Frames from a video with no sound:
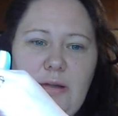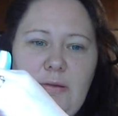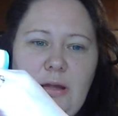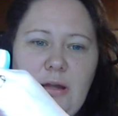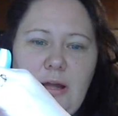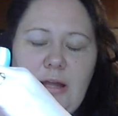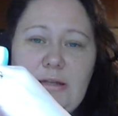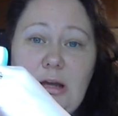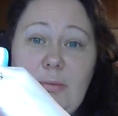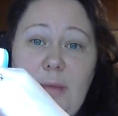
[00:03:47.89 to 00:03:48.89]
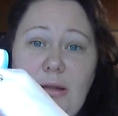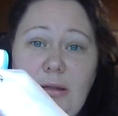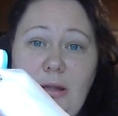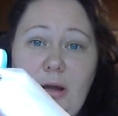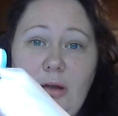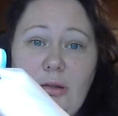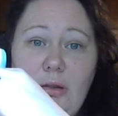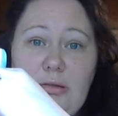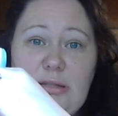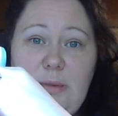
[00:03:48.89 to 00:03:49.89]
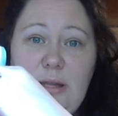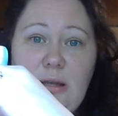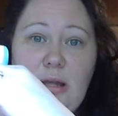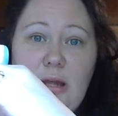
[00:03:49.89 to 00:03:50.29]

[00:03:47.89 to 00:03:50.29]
it's automatically on the low speed.